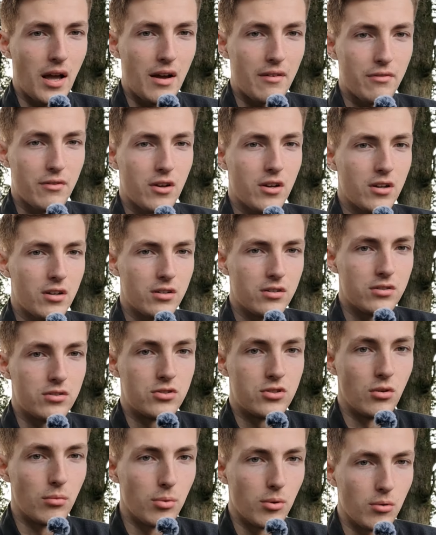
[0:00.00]
have
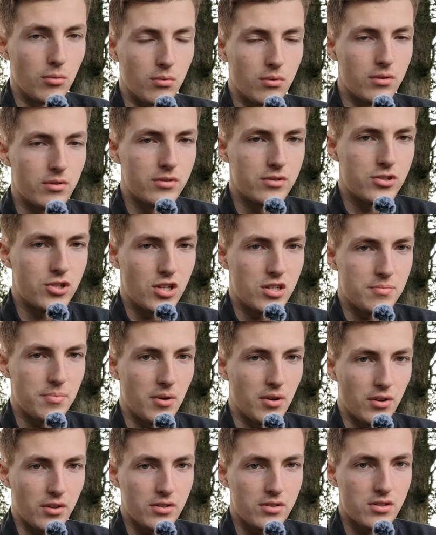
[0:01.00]
double
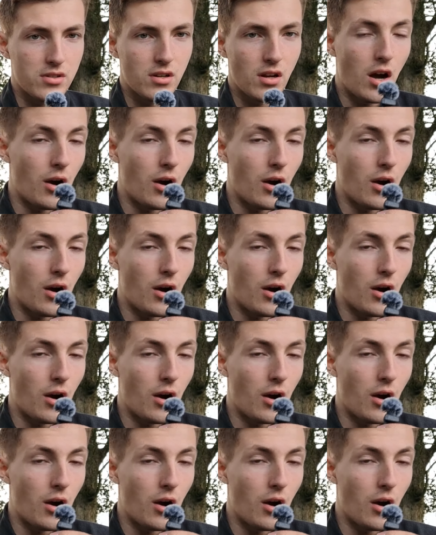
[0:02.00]
cheeseburgers.